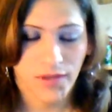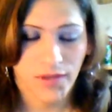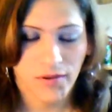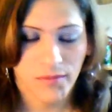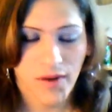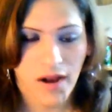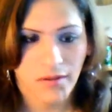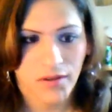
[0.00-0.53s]

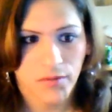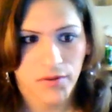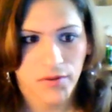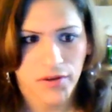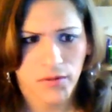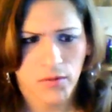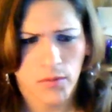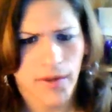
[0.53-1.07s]
people are probably
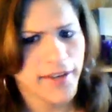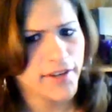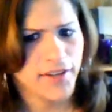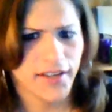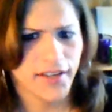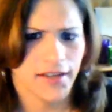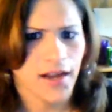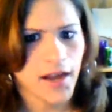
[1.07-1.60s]
wondering, well, why are you
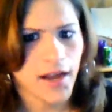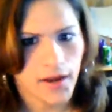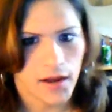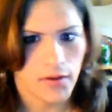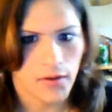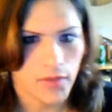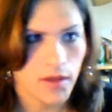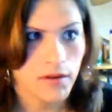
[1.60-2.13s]
dating a guy
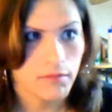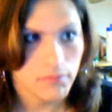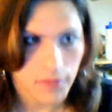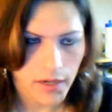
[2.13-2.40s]
now then,